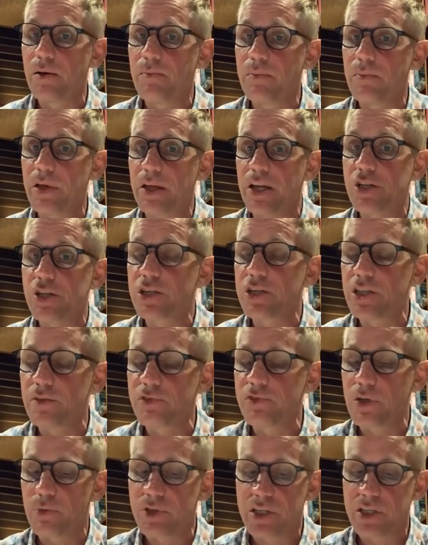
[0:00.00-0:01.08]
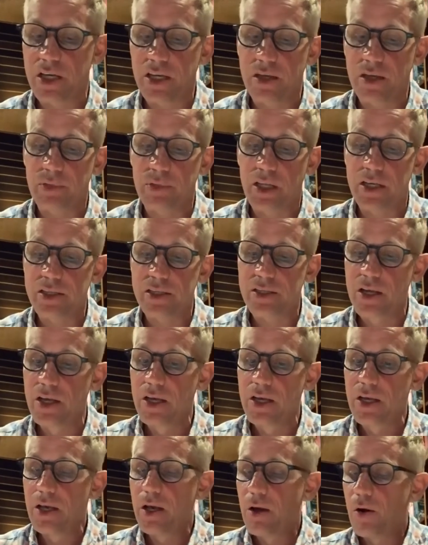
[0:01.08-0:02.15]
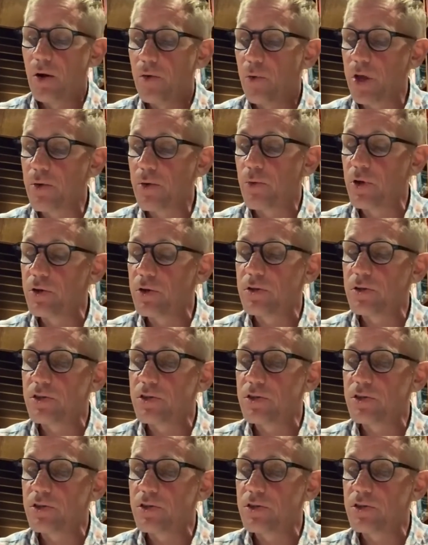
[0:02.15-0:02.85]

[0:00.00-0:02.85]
initiatives that were taking place. We would